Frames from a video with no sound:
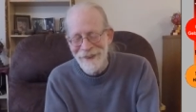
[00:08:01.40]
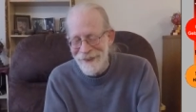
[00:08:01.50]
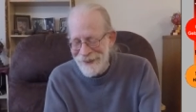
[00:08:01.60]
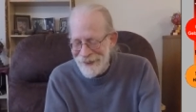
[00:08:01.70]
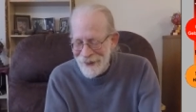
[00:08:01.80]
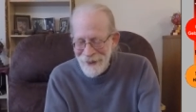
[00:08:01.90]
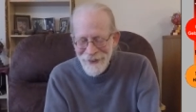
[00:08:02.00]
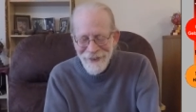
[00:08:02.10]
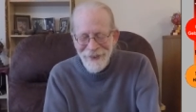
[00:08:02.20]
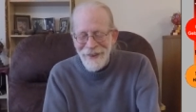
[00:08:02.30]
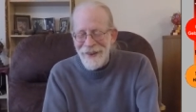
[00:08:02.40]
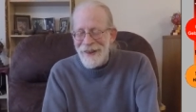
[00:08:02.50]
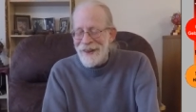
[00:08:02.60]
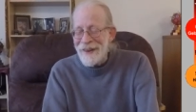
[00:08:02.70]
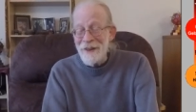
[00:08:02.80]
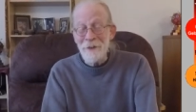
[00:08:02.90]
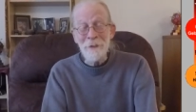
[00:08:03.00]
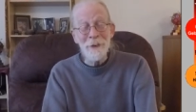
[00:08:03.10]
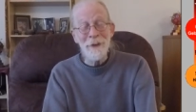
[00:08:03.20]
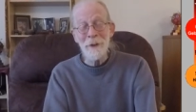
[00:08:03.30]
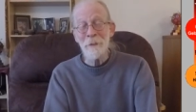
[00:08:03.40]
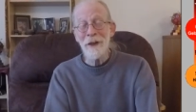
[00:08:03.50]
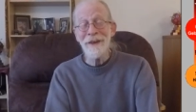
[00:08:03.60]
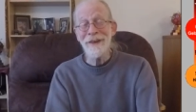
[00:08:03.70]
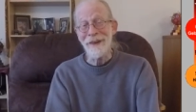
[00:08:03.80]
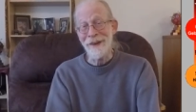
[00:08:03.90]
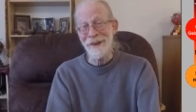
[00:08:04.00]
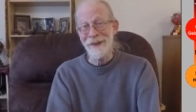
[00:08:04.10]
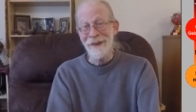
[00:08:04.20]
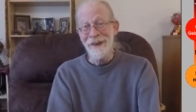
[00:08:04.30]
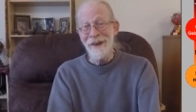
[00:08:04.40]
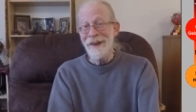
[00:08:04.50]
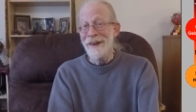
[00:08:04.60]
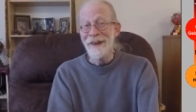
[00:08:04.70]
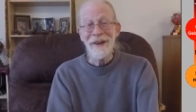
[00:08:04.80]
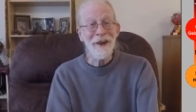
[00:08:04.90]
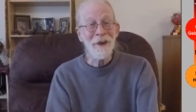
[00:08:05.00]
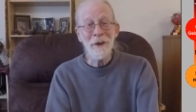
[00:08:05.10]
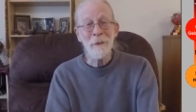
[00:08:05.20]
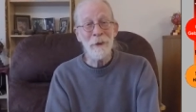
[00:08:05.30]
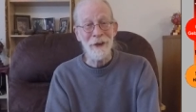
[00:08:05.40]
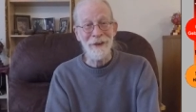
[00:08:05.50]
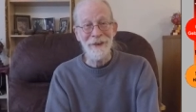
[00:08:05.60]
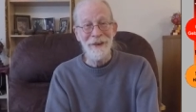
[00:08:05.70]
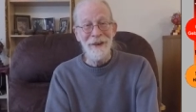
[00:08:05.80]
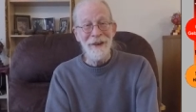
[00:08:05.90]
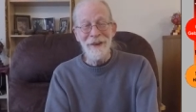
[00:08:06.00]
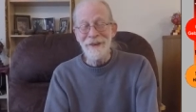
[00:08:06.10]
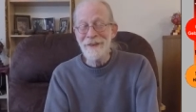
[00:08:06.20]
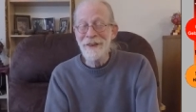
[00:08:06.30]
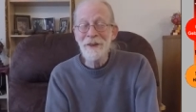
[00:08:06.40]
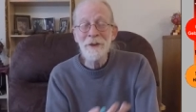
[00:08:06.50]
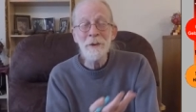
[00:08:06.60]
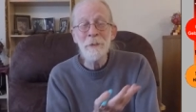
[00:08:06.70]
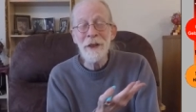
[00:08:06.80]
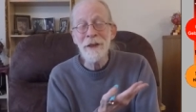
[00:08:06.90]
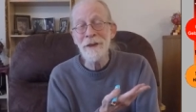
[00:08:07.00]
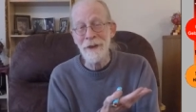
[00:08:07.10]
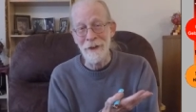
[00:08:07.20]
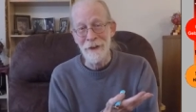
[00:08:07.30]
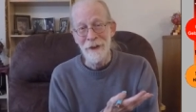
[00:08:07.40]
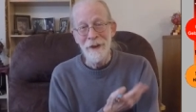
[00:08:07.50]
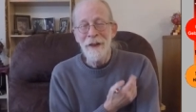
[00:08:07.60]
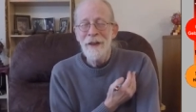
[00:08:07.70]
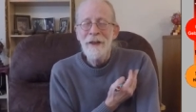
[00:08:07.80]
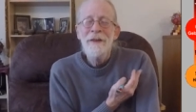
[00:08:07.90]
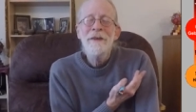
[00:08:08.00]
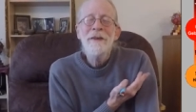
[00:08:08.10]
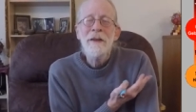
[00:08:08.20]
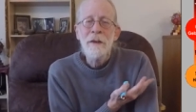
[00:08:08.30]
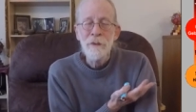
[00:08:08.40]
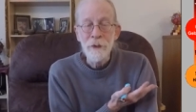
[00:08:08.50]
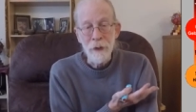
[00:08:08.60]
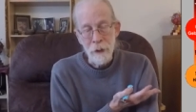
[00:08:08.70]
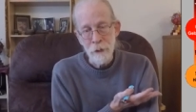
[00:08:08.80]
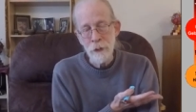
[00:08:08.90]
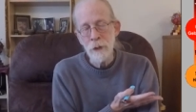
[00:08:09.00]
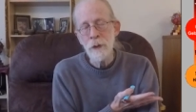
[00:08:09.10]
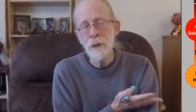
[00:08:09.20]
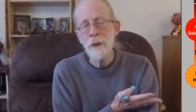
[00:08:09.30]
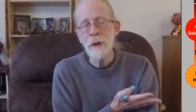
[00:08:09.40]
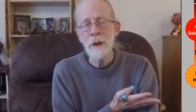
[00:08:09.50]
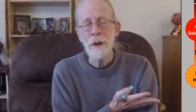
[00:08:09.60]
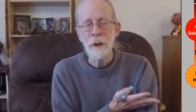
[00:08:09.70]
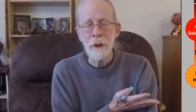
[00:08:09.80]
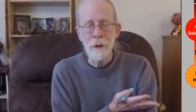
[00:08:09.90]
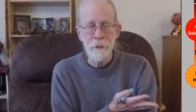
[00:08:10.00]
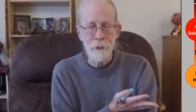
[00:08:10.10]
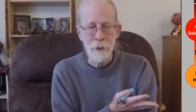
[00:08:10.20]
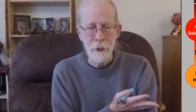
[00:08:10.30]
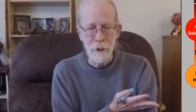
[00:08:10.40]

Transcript: there is infinite meaning. a Chokmah, essential meaning, is infinite, truly infinite.